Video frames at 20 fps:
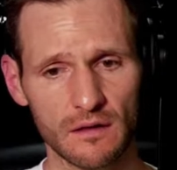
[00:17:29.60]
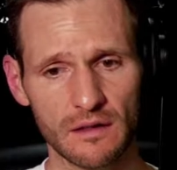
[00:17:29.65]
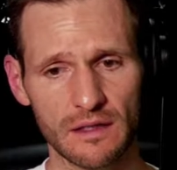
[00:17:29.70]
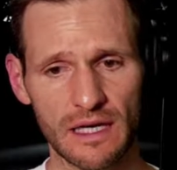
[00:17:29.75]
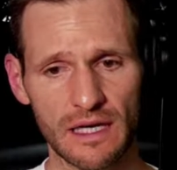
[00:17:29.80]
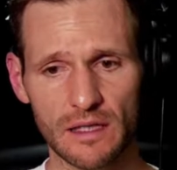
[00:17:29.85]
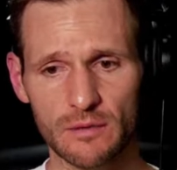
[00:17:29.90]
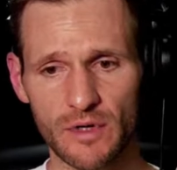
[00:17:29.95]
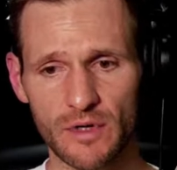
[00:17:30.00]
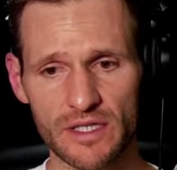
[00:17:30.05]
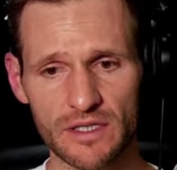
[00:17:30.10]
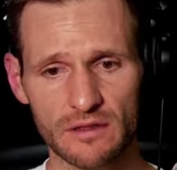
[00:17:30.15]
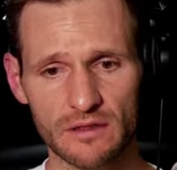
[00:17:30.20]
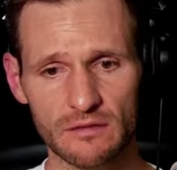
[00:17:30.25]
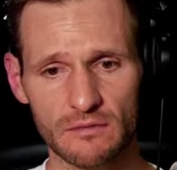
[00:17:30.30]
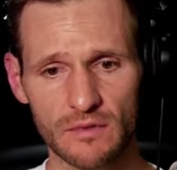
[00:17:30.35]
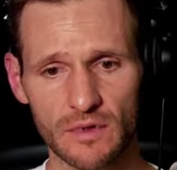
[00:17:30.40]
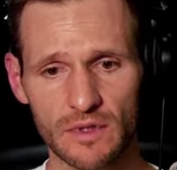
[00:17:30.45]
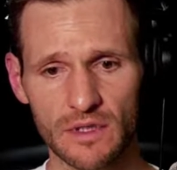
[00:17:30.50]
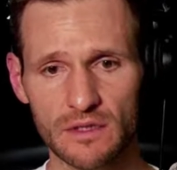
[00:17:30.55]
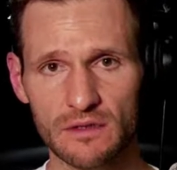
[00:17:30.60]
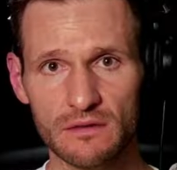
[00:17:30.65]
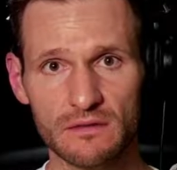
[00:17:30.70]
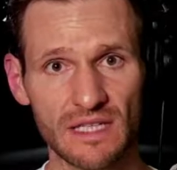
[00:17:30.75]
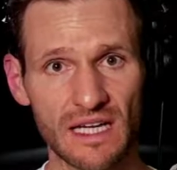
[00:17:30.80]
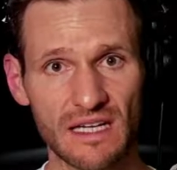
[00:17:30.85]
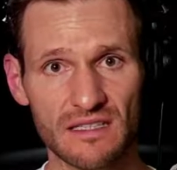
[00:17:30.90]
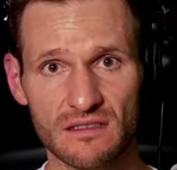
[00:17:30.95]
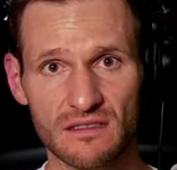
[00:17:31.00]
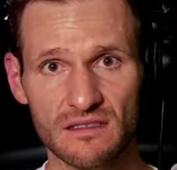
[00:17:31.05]
Calibration. We're going to do
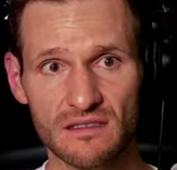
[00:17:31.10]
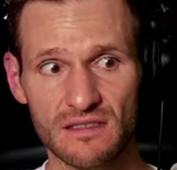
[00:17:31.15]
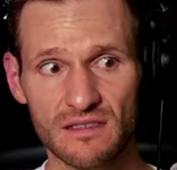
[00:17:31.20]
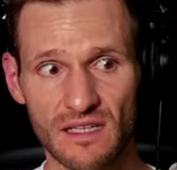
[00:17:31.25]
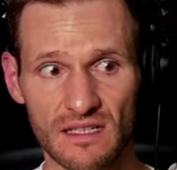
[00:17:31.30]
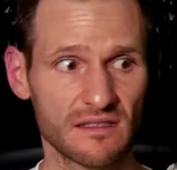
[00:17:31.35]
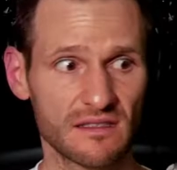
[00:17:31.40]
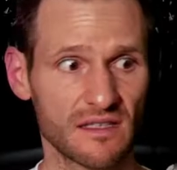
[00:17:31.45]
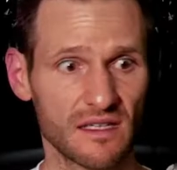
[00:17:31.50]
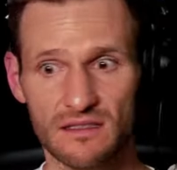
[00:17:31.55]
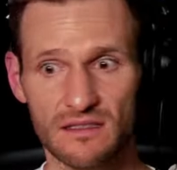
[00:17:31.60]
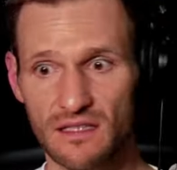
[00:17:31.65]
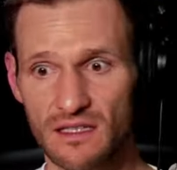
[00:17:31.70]
tests. Test.